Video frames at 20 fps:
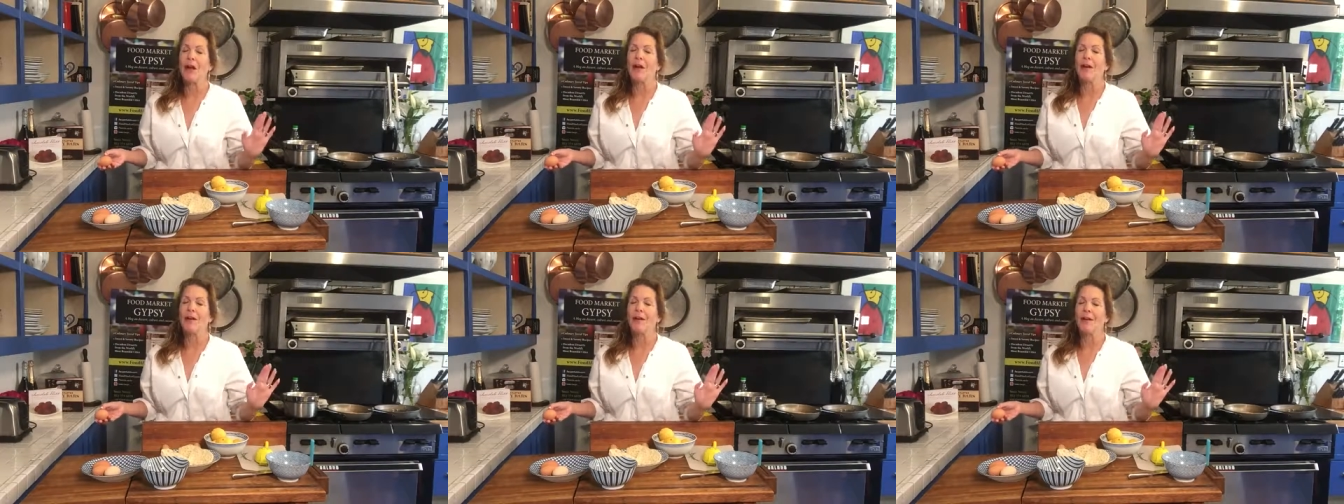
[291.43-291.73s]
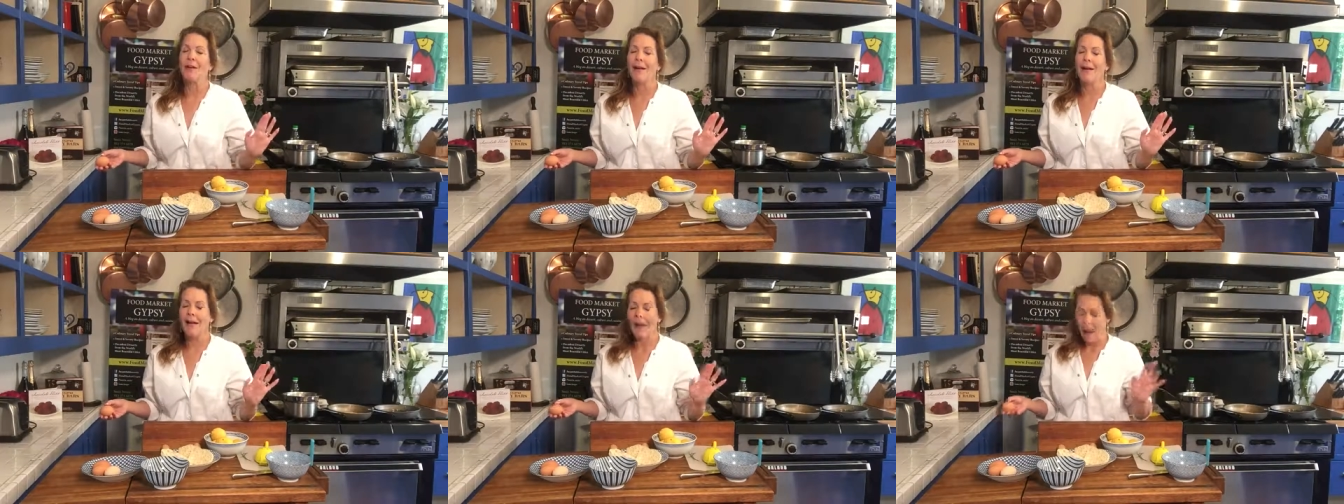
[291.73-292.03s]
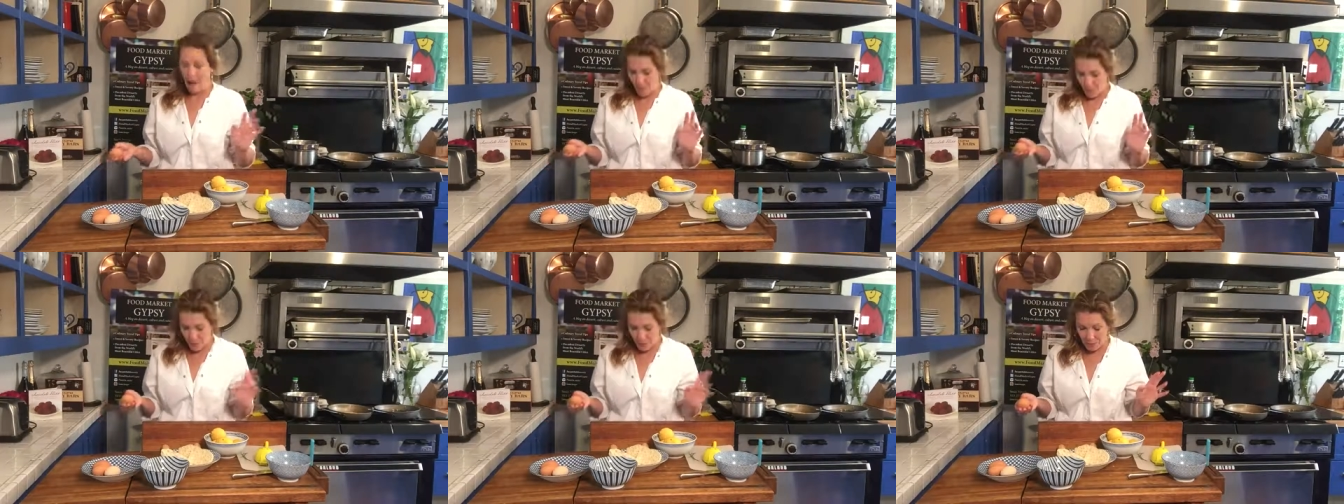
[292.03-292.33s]

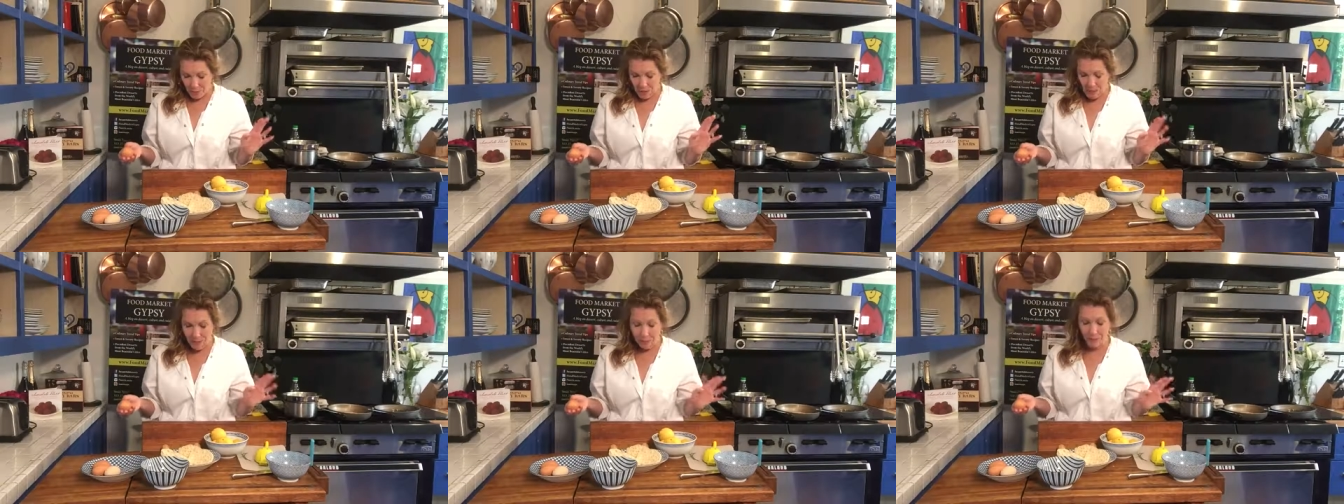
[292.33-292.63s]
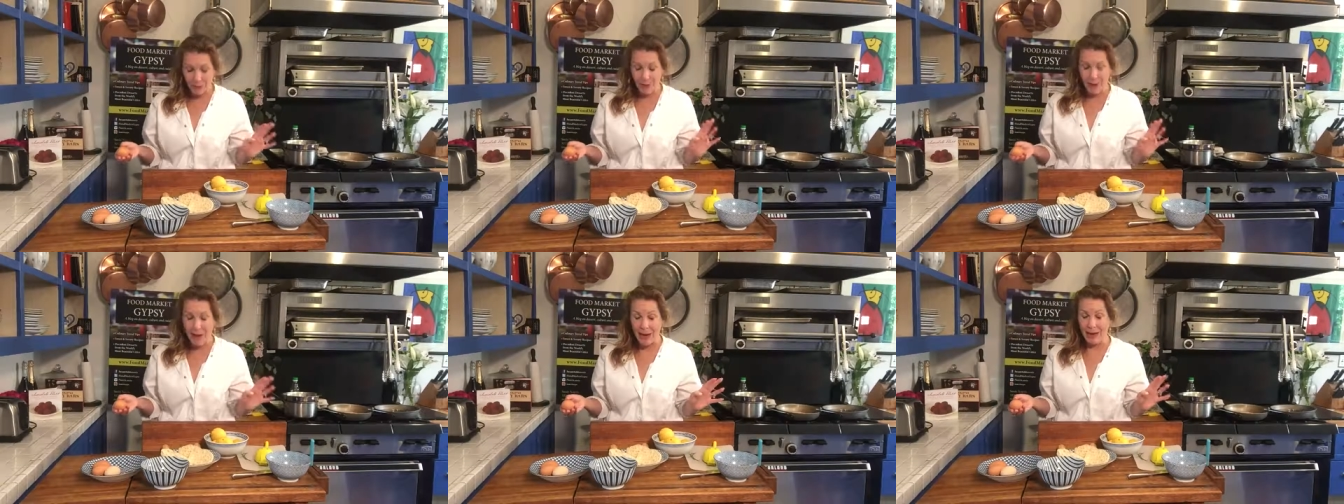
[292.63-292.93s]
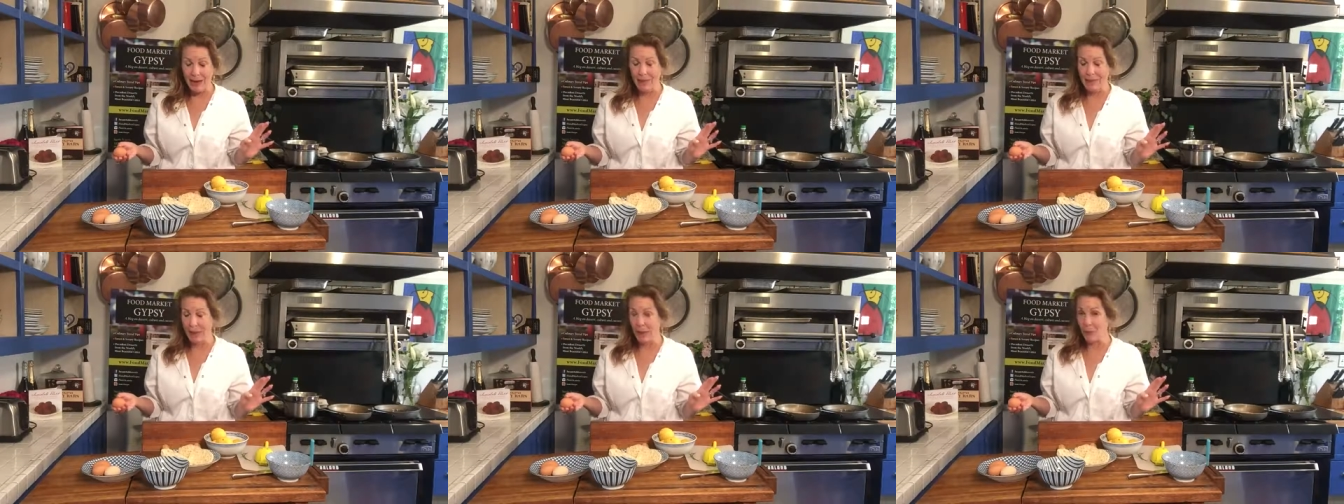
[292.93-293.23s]
I want to be able to
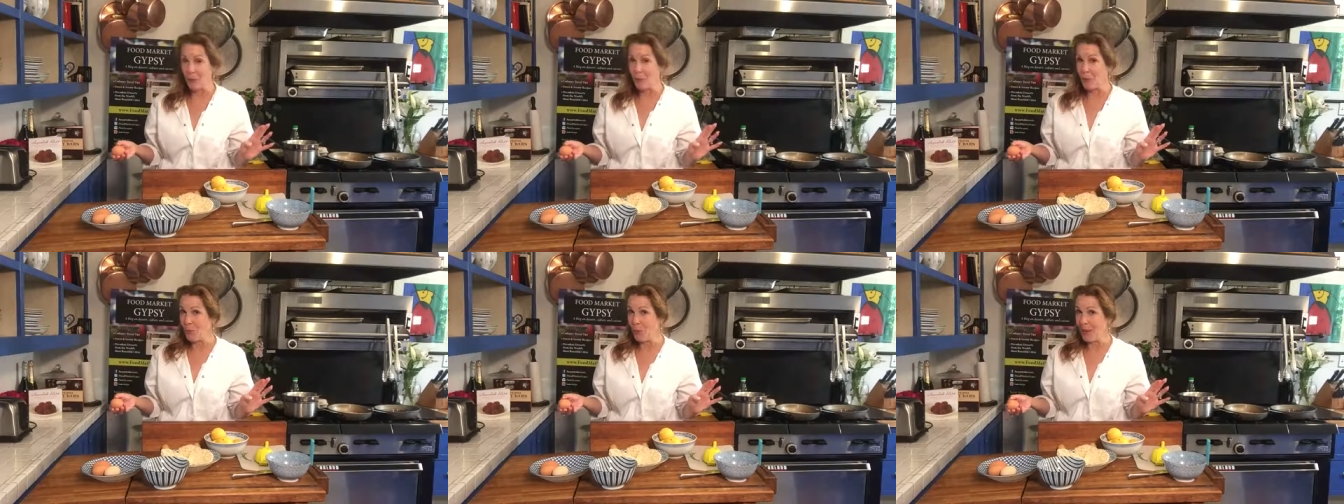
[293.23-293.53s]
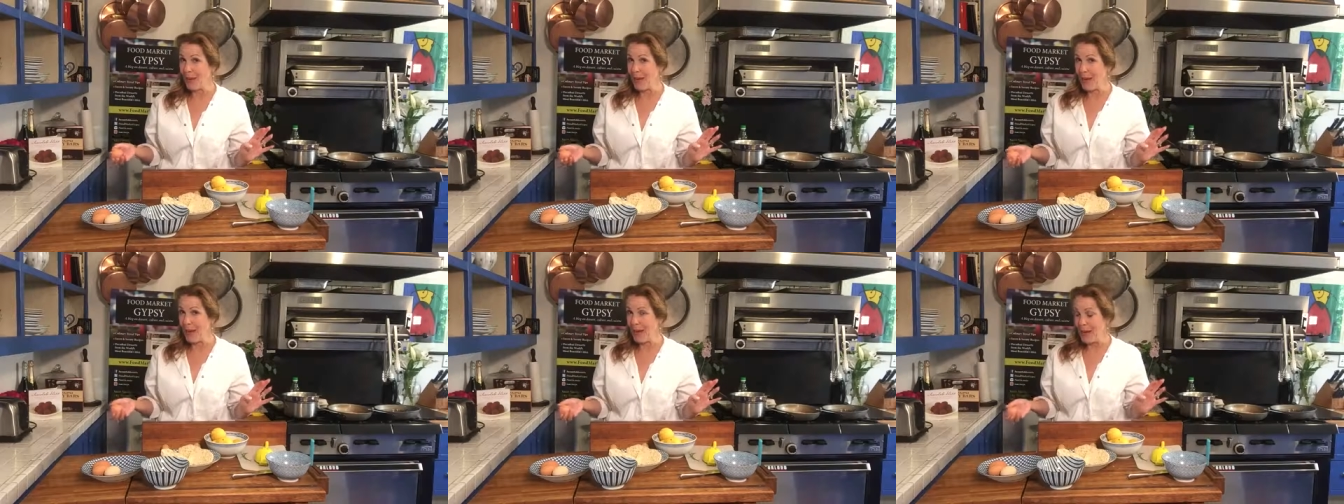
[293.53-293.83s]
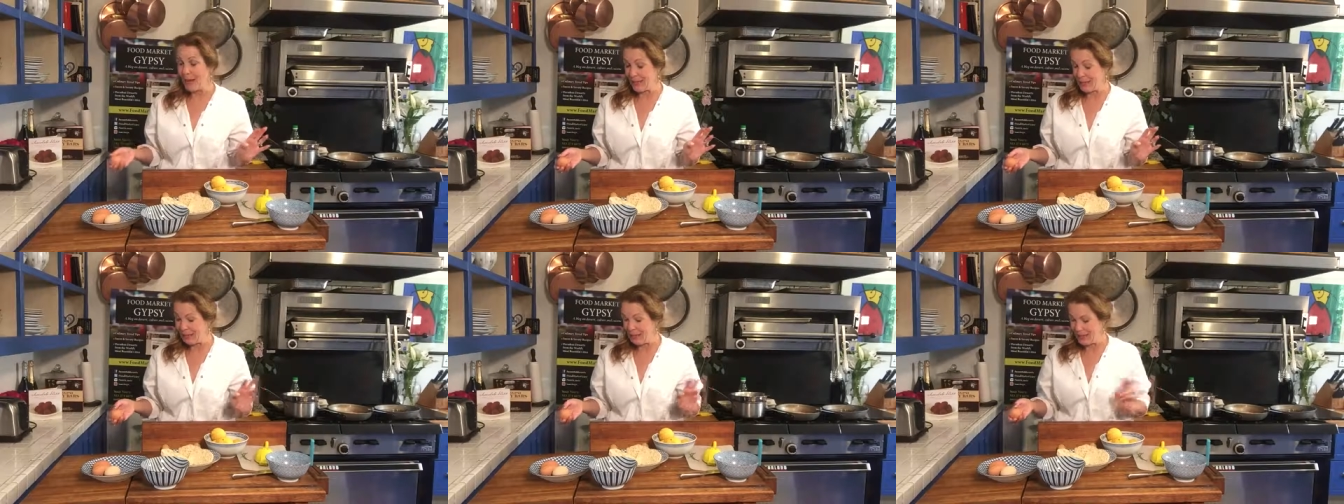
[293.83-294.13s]
crack an egg with one
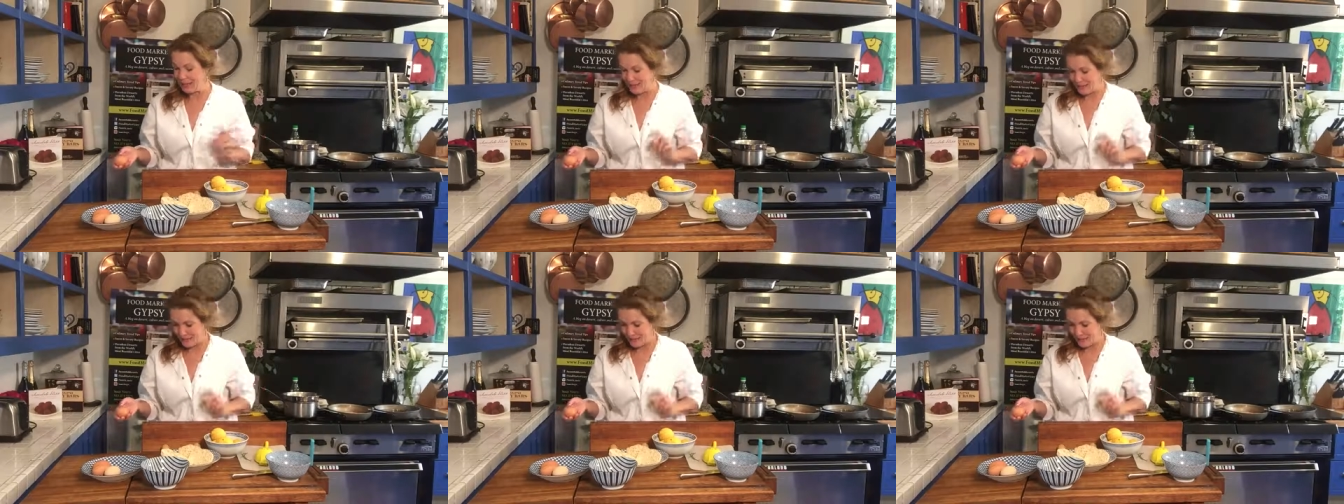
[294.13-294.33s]
hand.